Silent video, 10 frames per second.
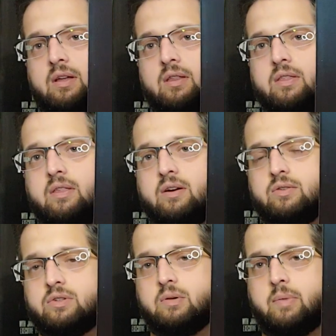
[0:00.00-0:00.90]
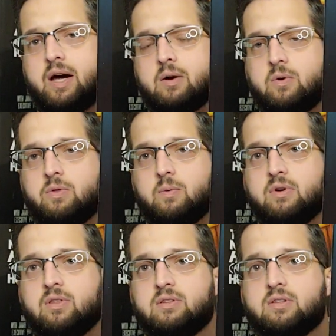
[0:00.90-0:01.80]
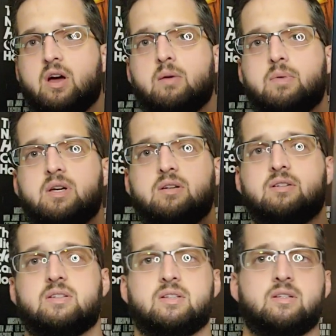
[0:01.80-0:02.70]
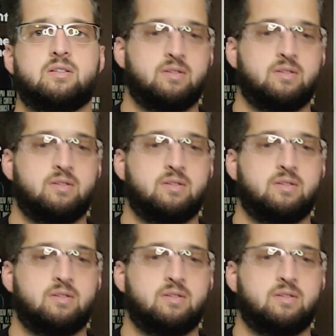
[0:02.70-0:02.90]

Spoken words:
And there's the back with one of the zombies.